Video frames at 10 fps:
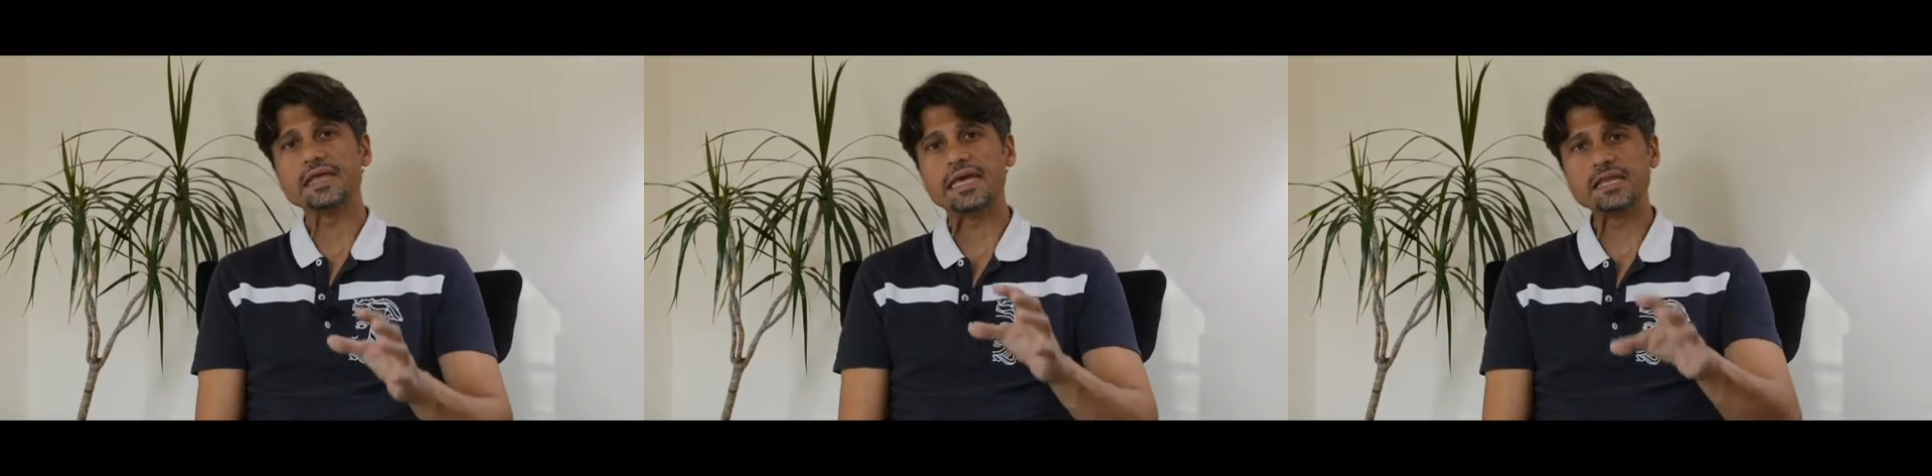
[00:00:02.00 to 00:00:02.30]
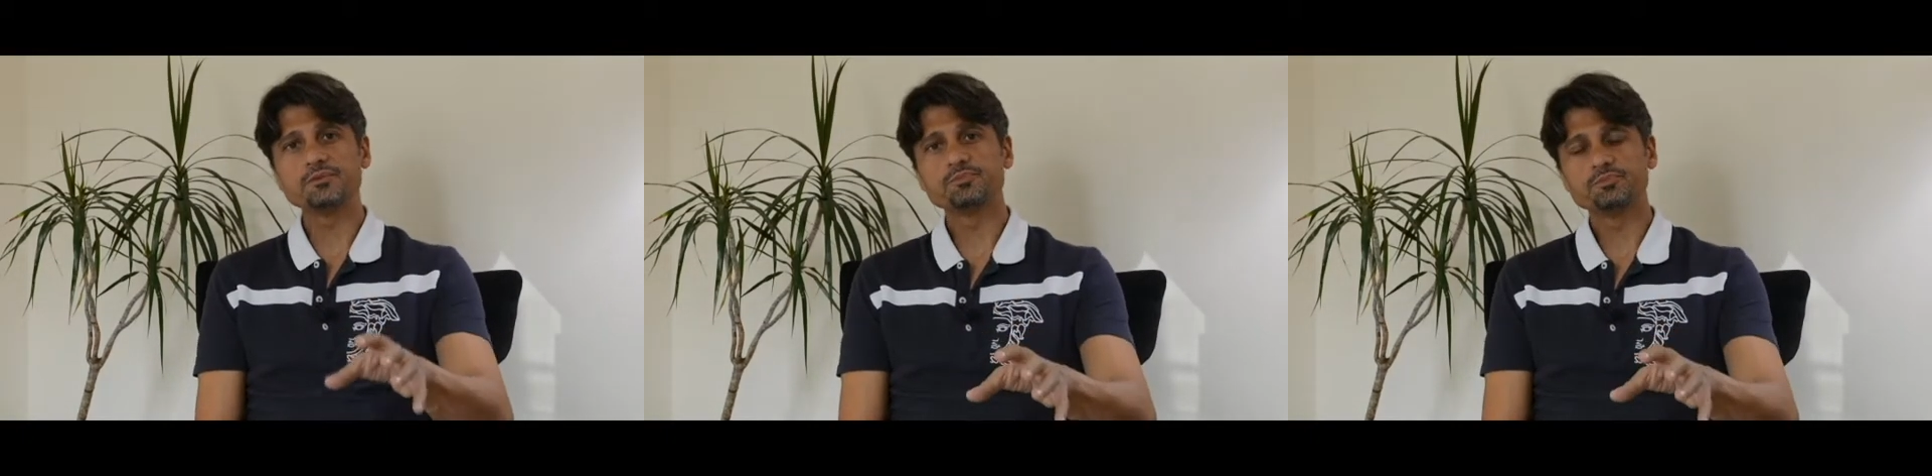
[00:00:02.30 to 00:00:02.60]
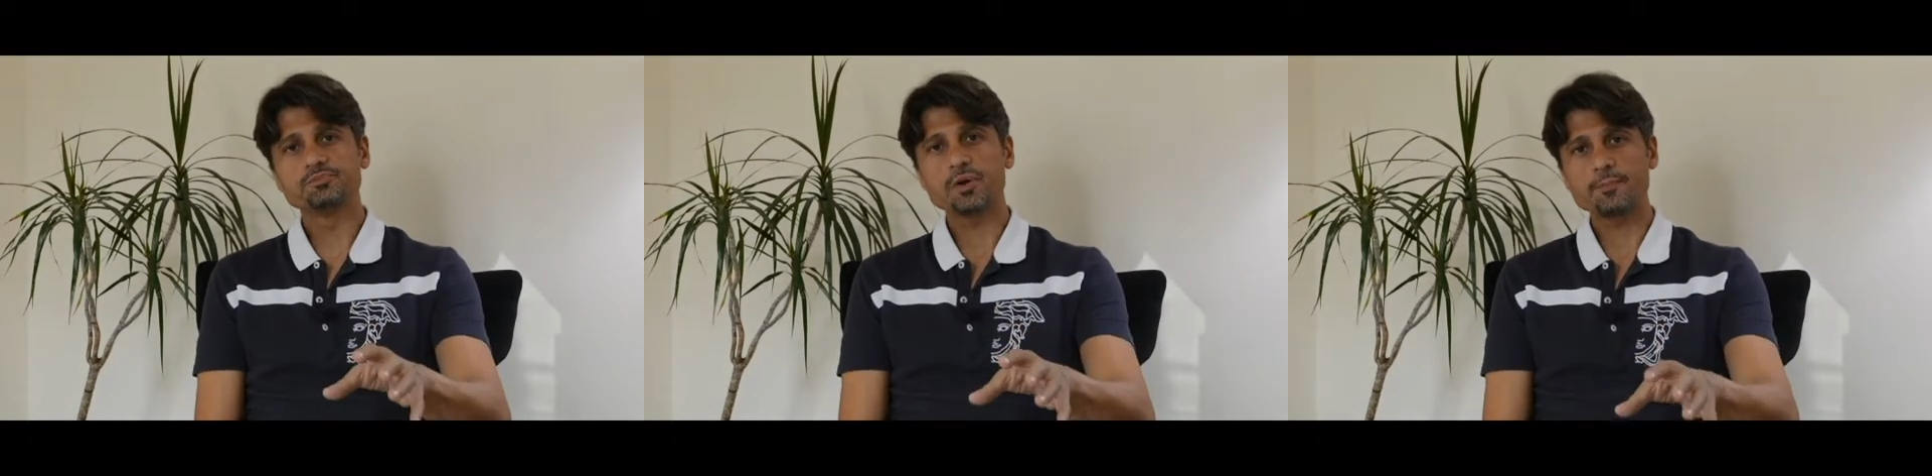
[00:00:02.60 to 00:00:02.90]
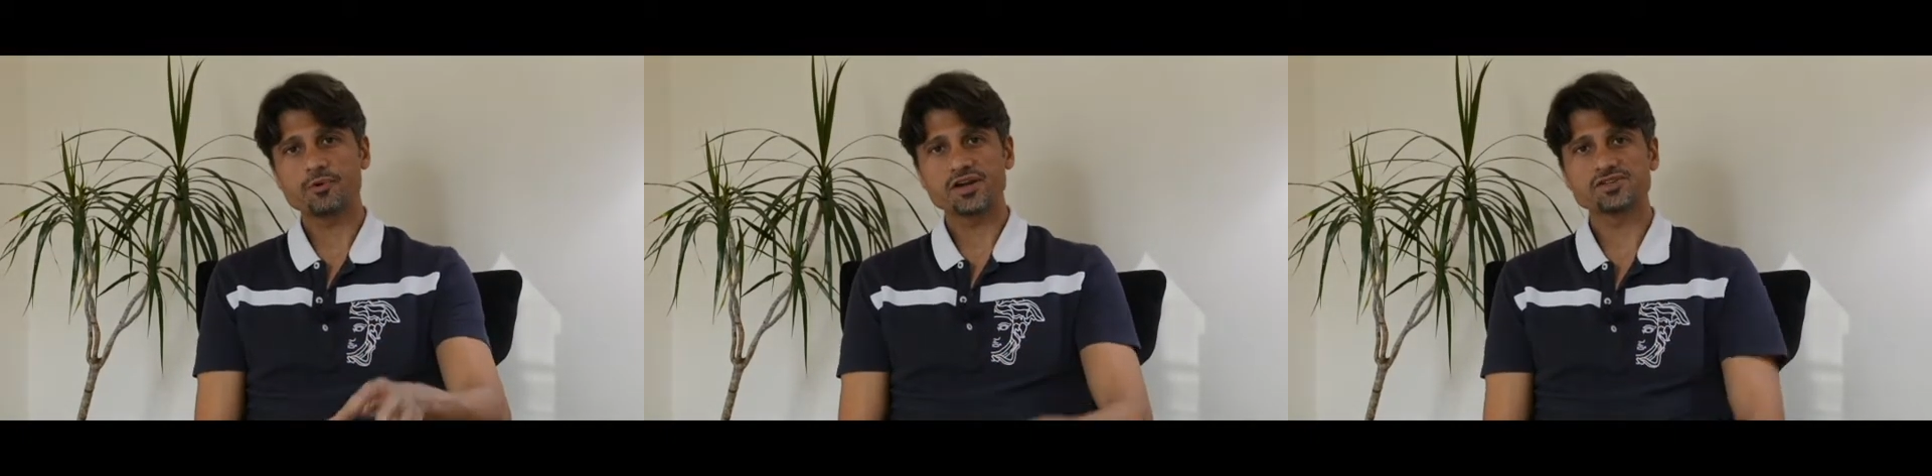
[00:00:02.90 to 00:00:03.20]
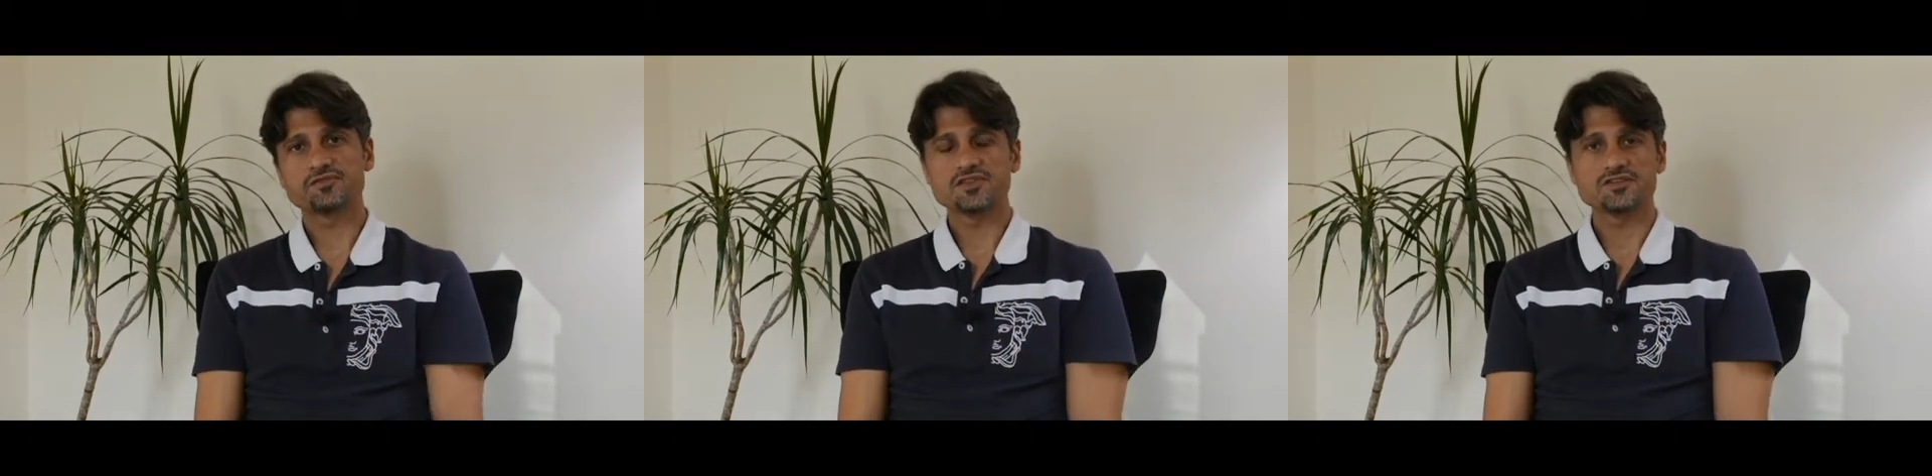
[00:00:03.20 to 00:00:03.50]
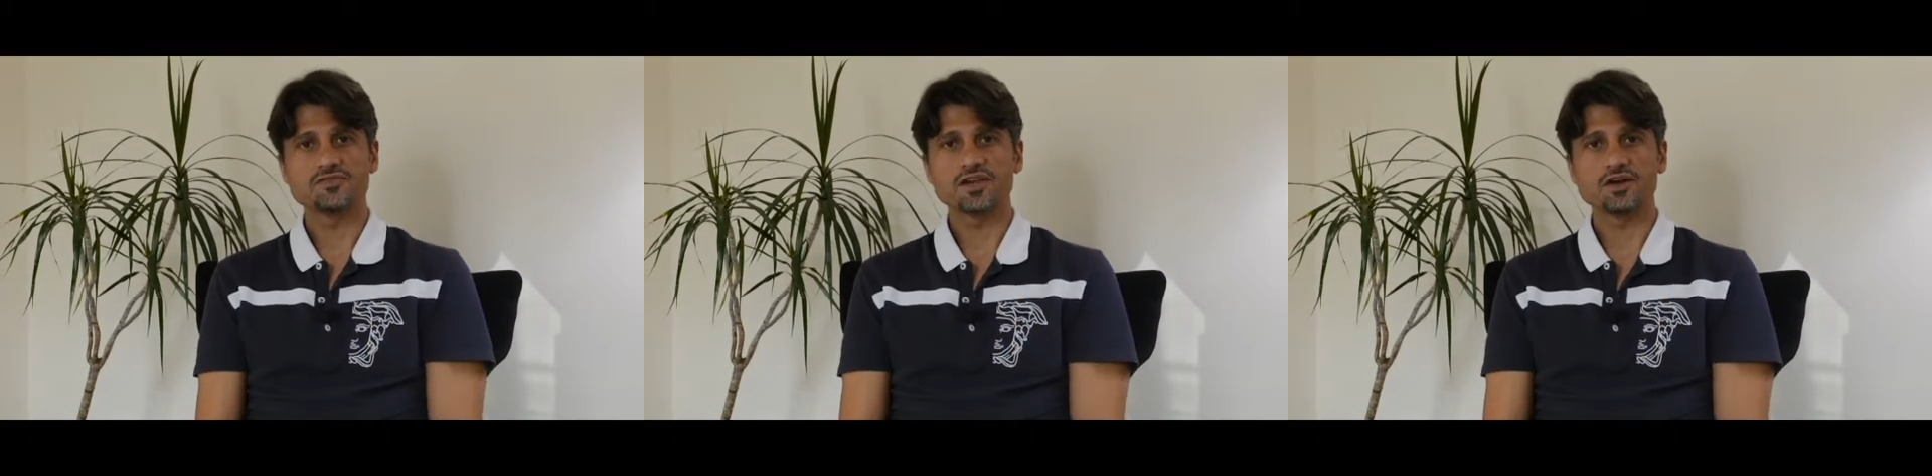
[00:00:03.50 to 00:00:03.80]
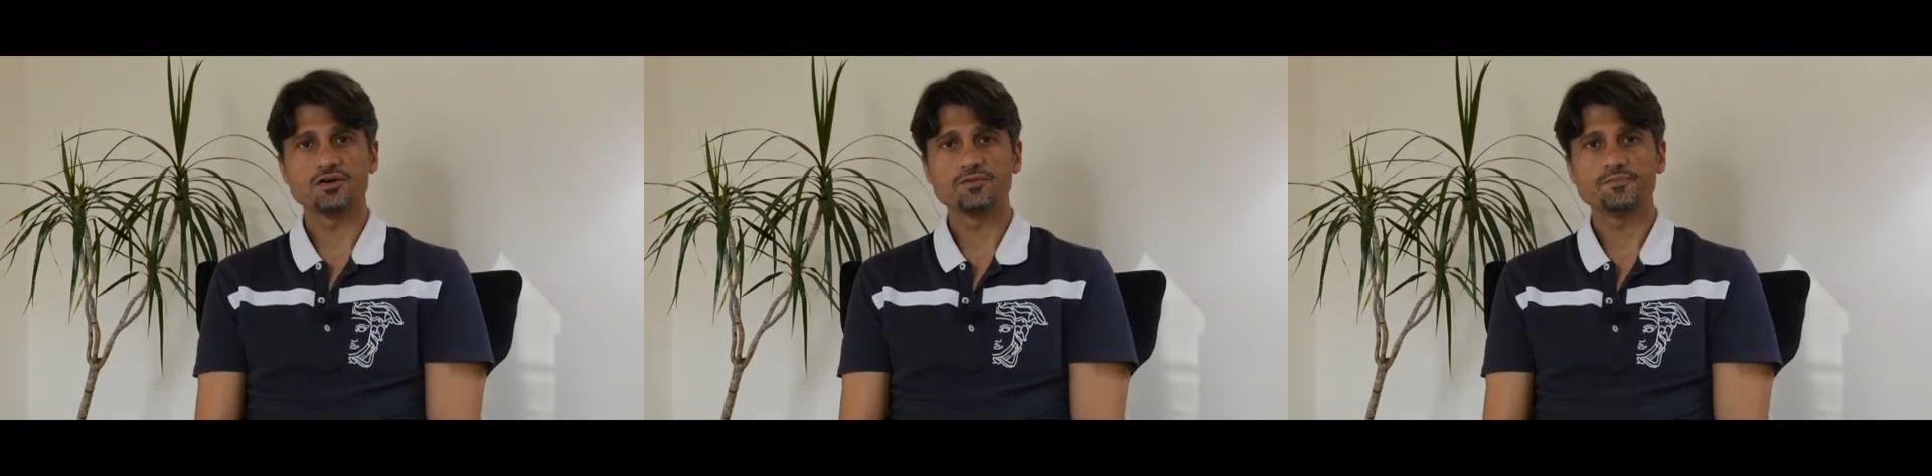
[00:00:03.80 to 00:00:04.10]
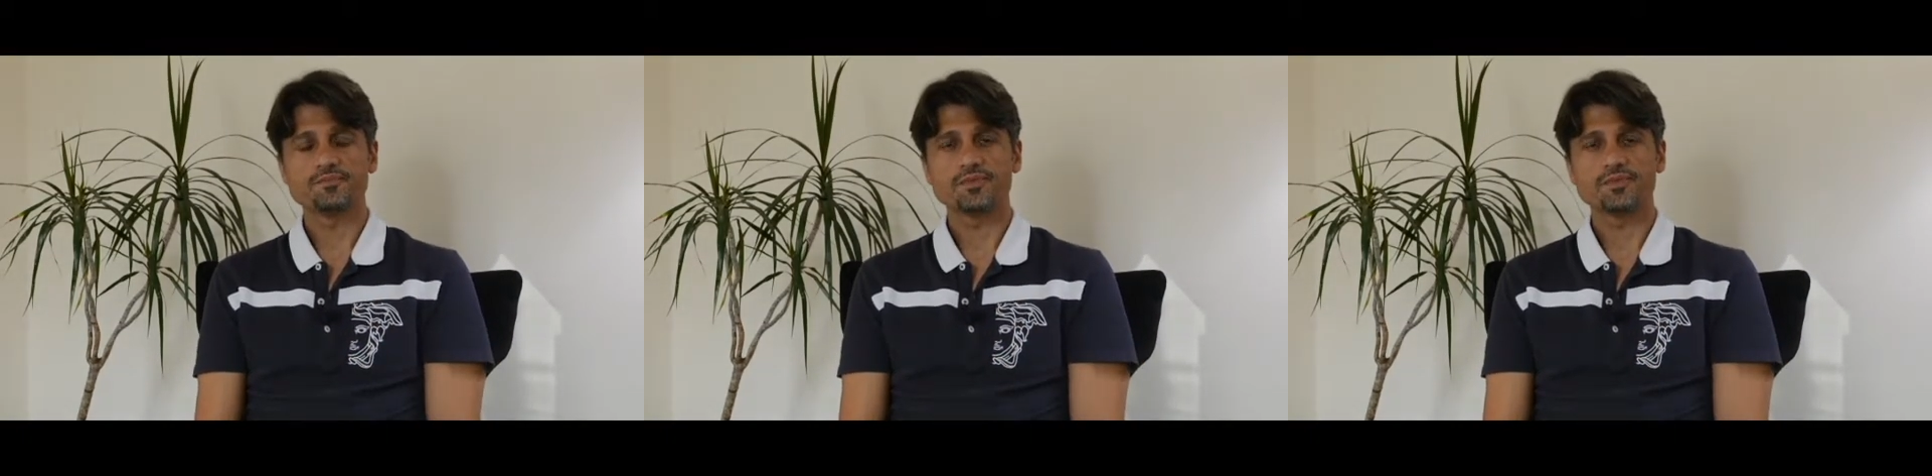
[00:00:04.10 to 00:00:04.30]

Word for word: in preparation for this video,